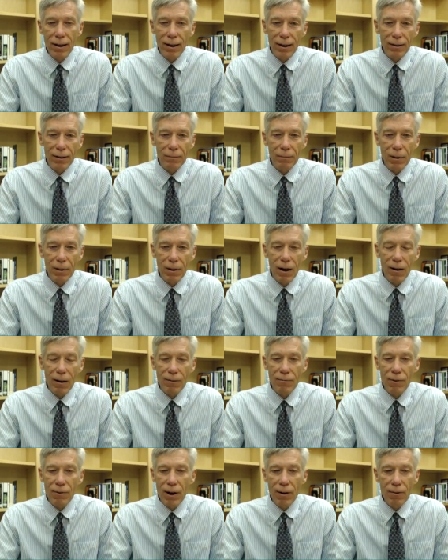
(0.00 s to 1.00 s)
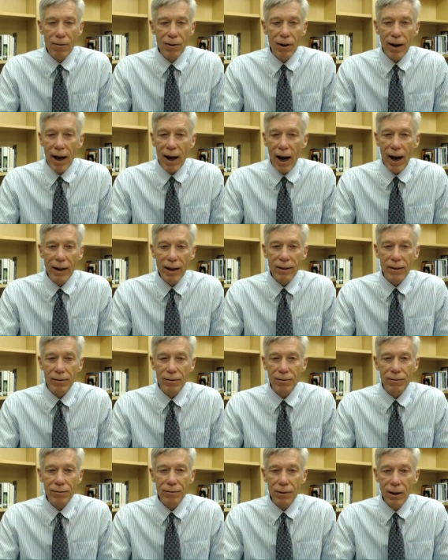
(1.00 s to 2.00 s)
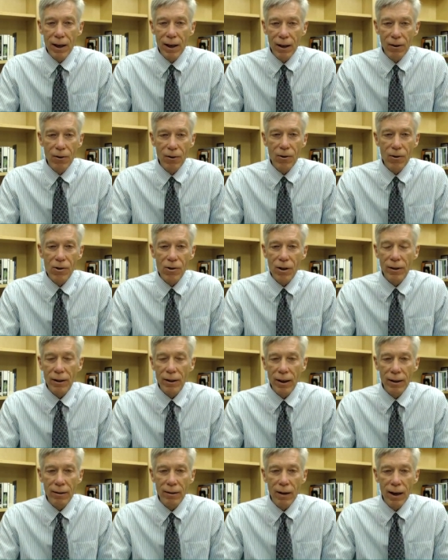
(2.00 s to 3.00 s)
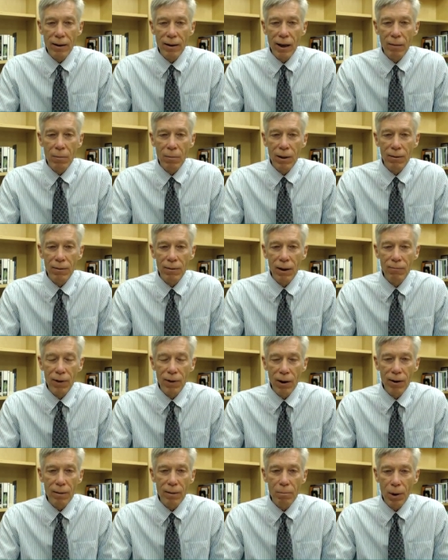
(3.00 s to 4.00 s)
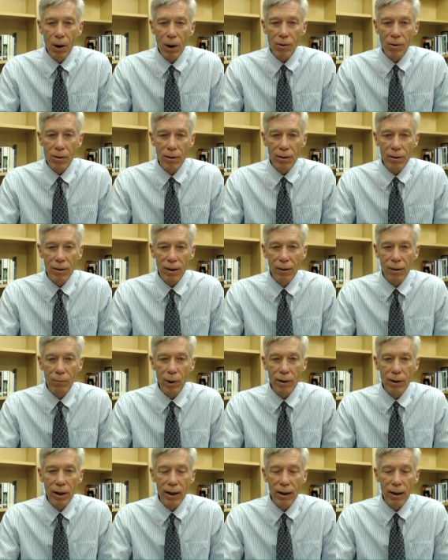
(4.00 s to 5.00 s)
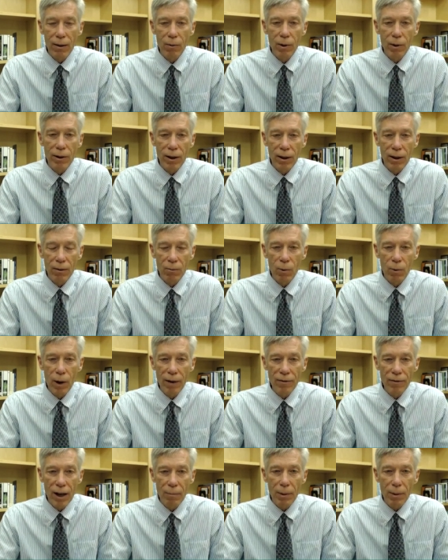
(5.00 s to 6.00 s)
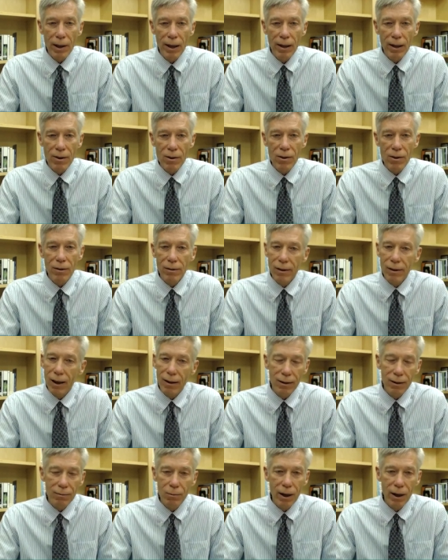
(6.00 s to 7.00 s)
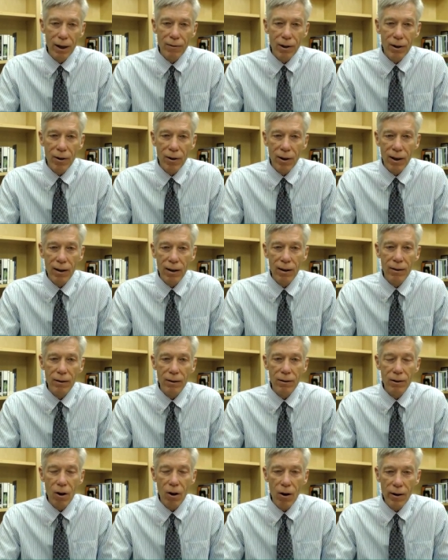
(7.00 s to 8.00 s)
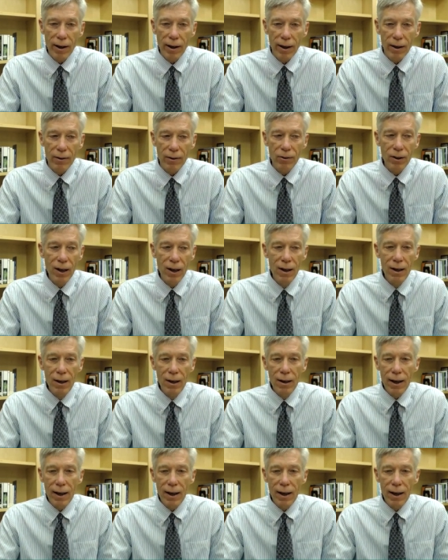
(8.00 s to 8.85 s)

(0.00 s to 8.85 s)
um, are very, very active killers and can and can be very potent. And when they when they're revved up against uh, whatever their the target is,